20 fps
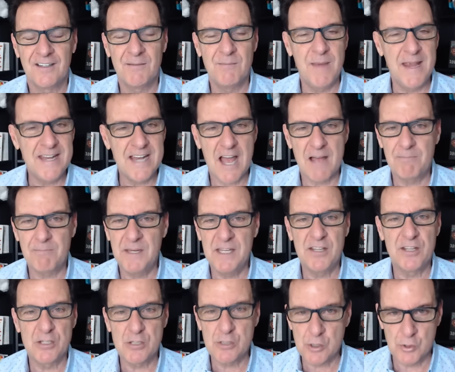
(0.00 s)
it may not be
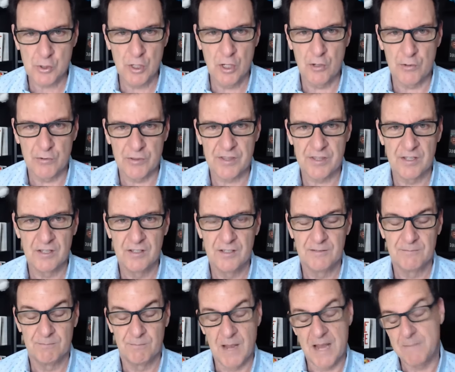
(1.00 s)
the truth,
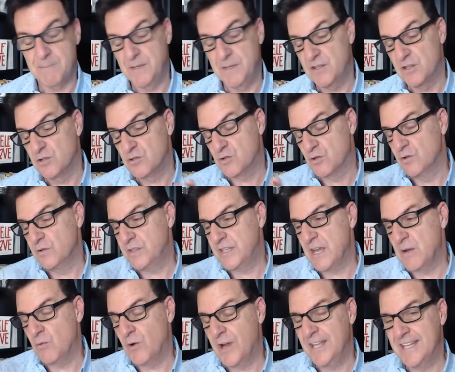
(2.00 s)
might be the truth
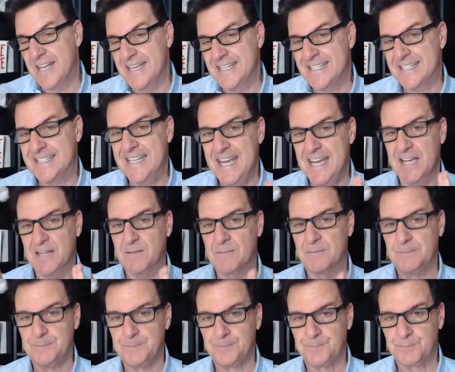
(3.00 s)
the way they see it,
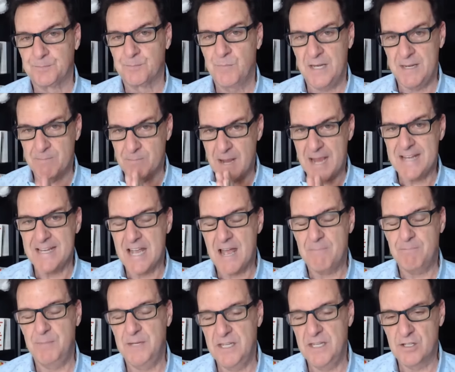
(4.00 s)
but it might
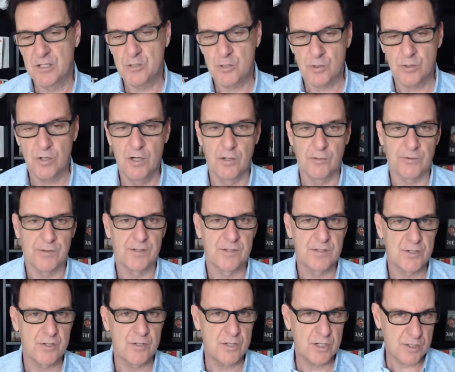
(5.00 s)
not be the truth.
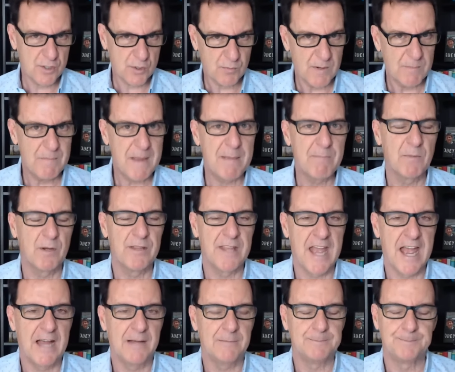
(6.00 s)
So just remember
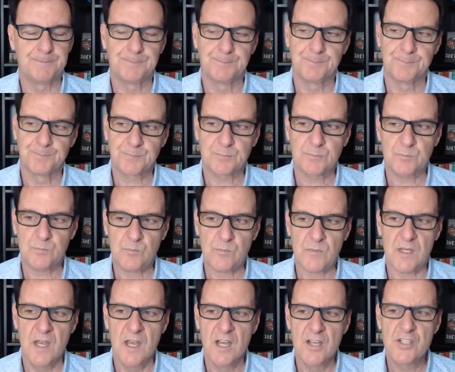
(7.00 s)
that.
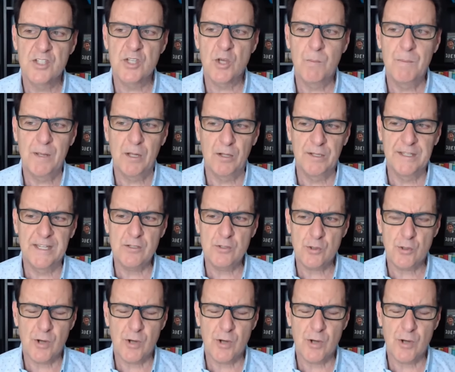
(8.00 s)
So building